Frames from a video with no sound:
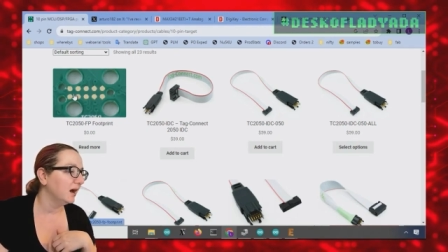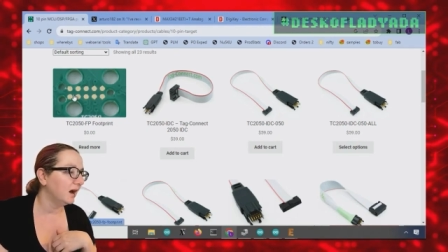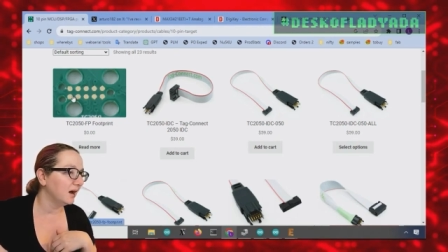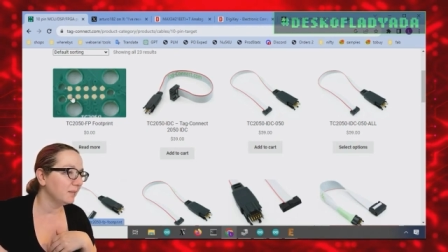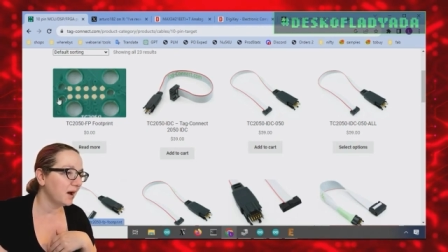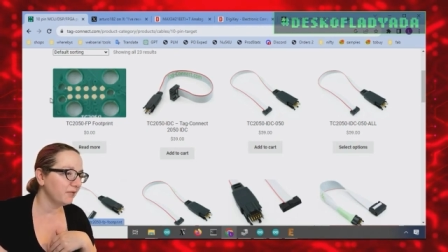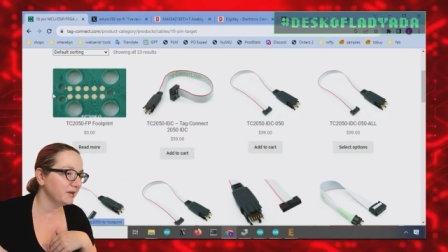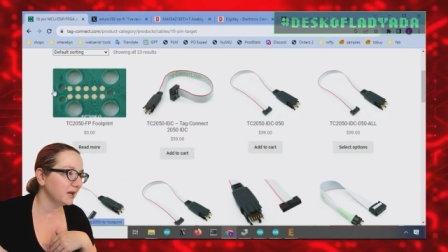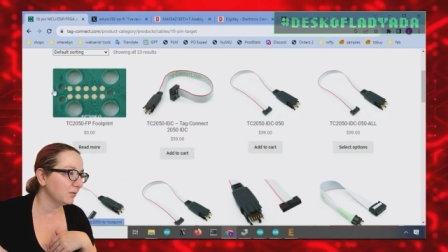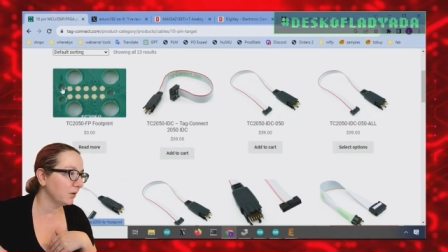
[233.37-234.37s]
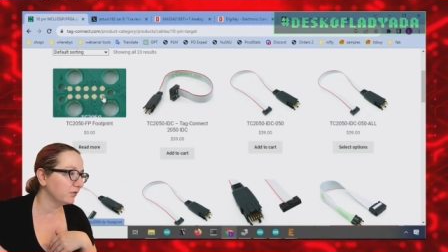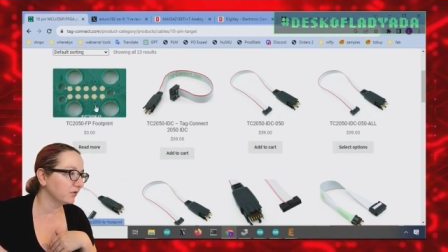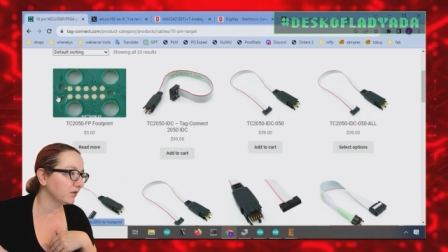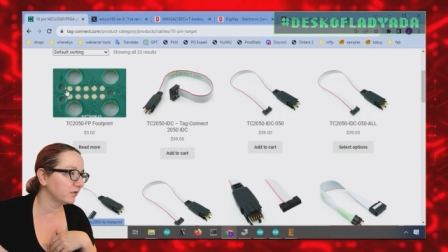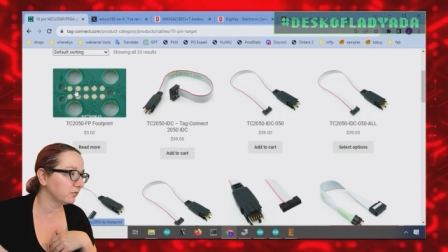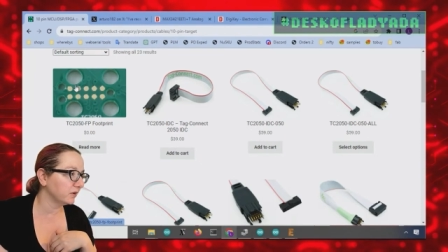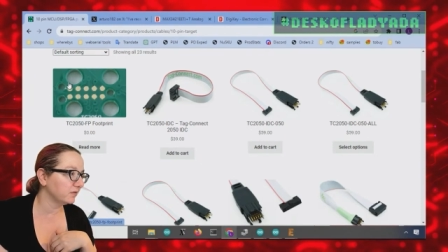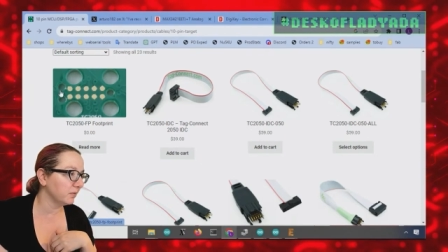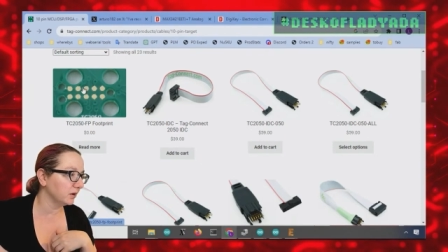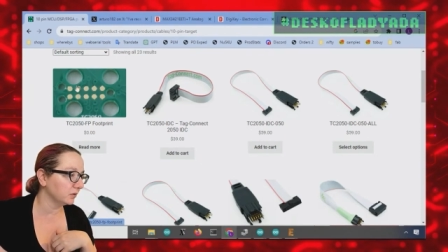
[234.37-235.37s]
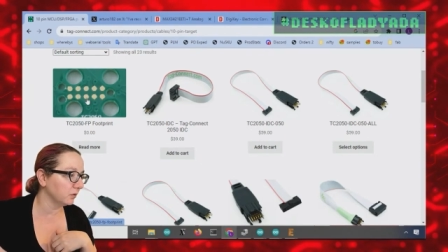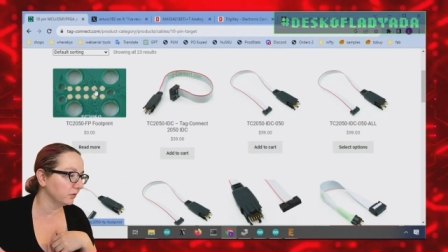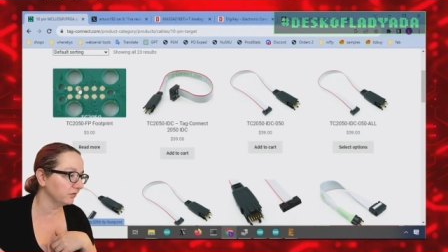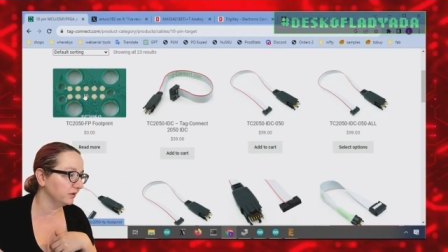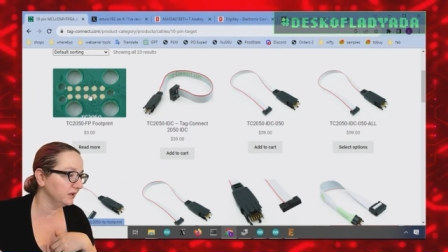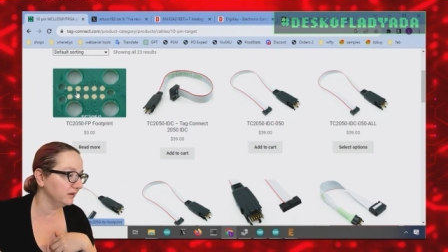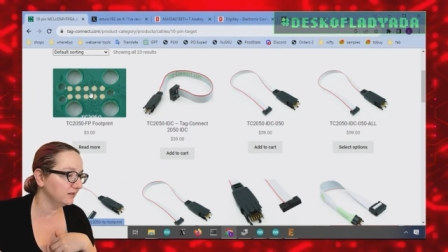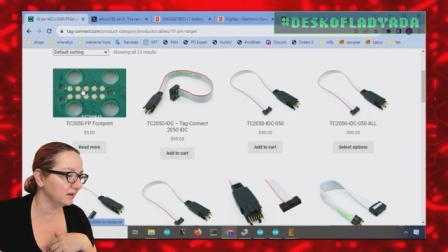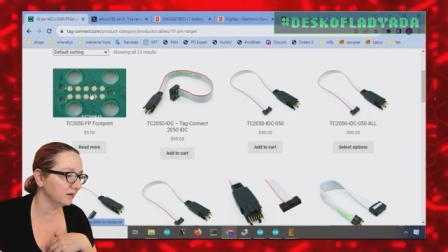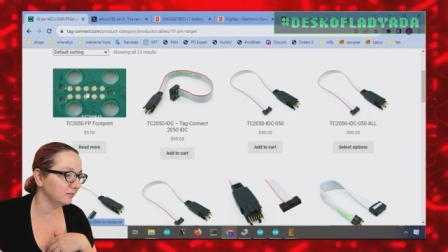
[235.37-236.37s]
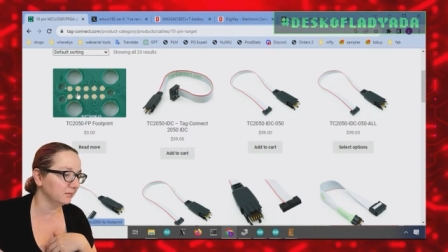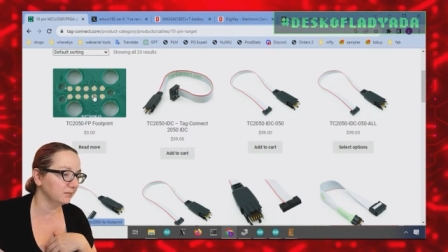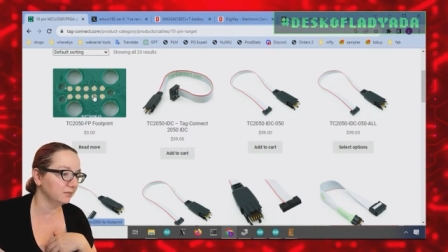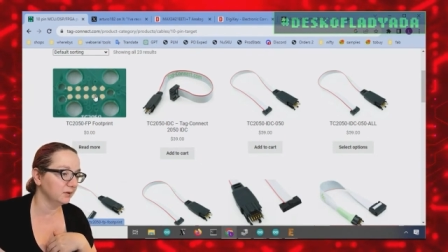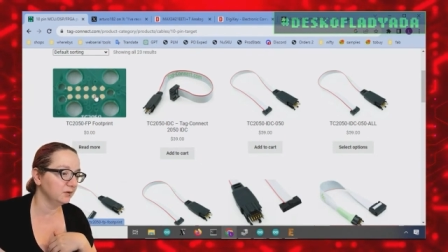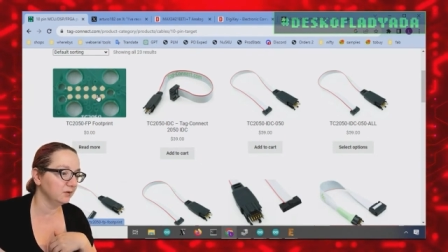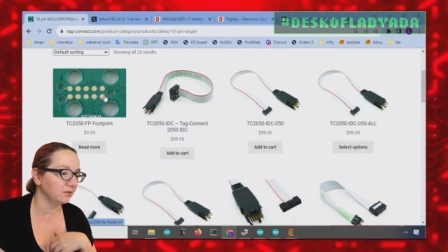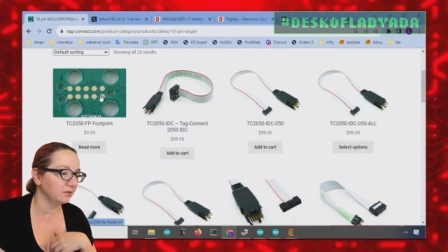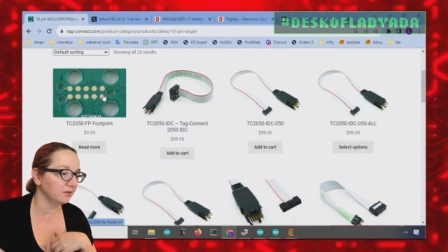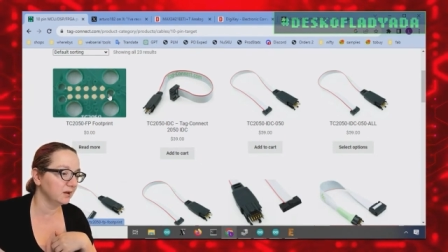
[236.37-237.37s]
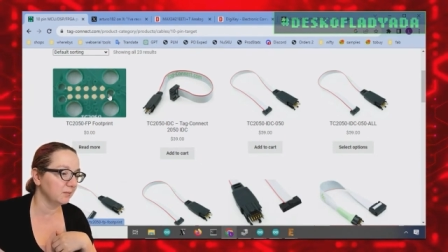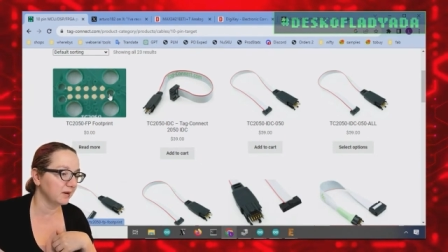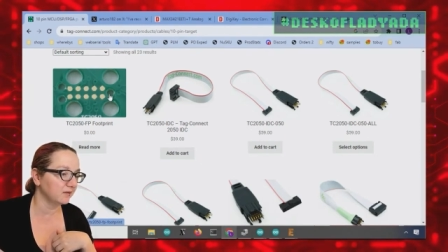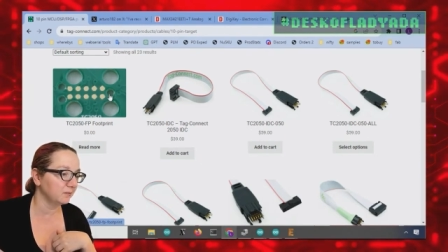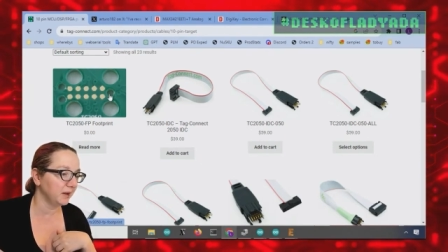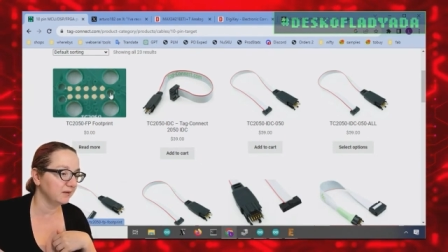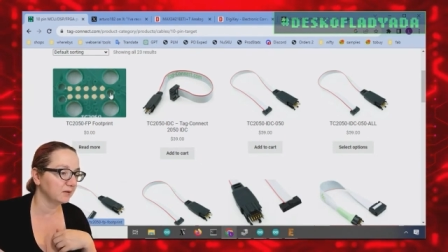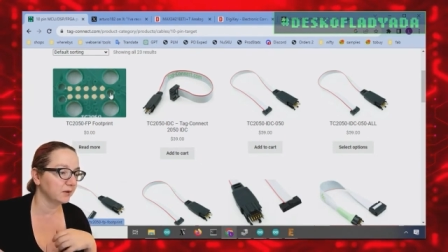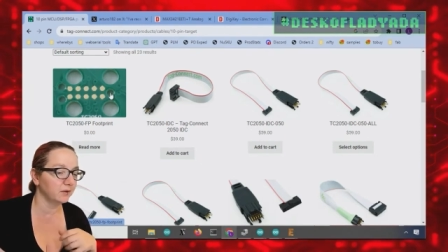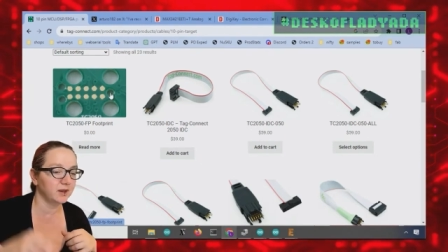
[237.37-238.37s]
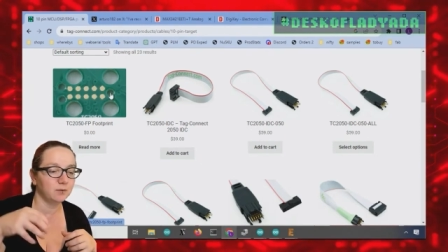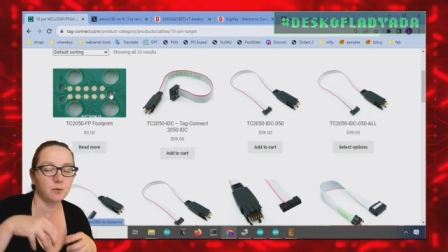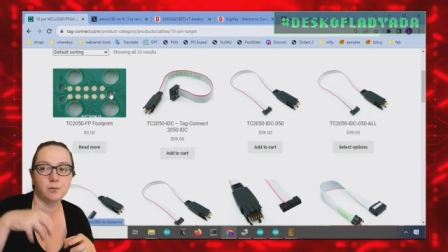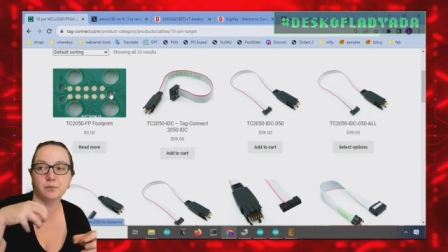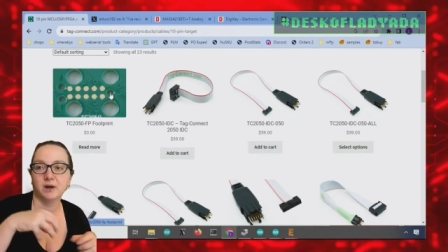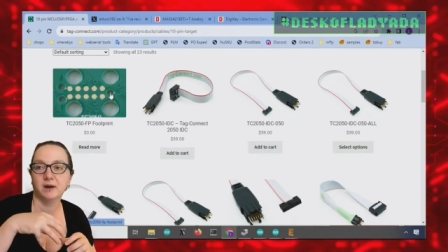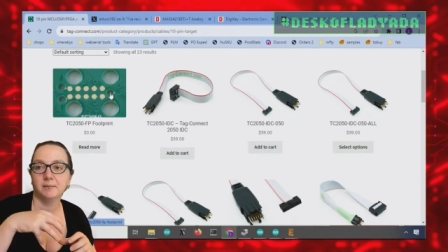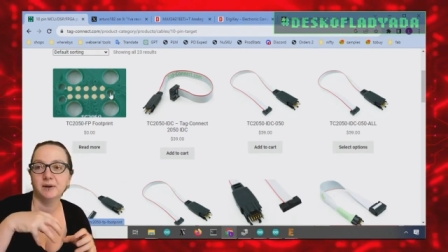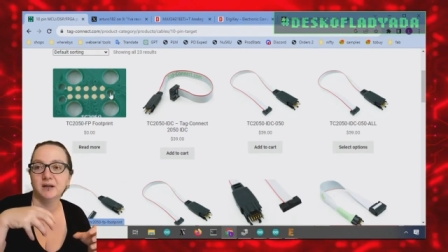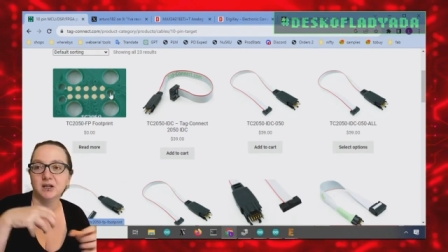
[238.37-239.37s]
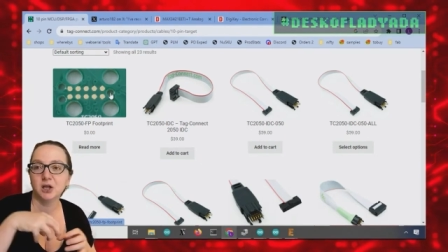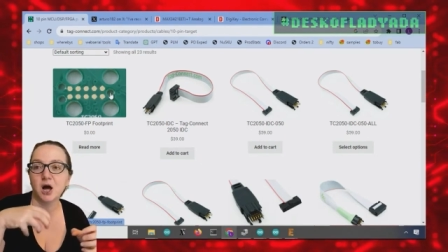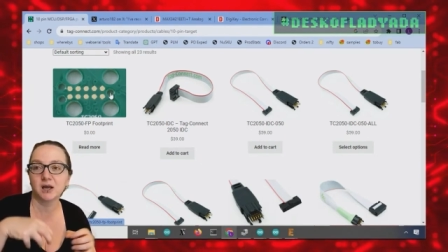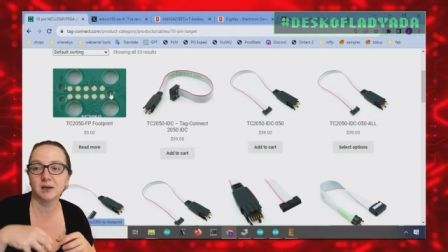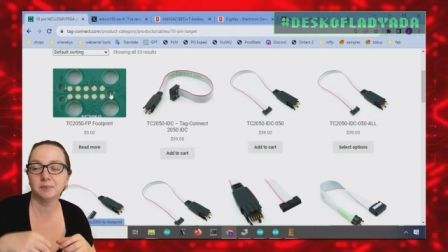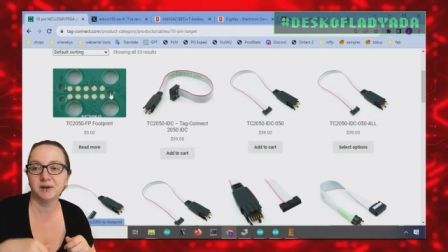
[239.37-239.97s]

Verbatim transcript: um, often get away with just the three smaller holes if you need to reduce the amount of space, although then it won't um, lock in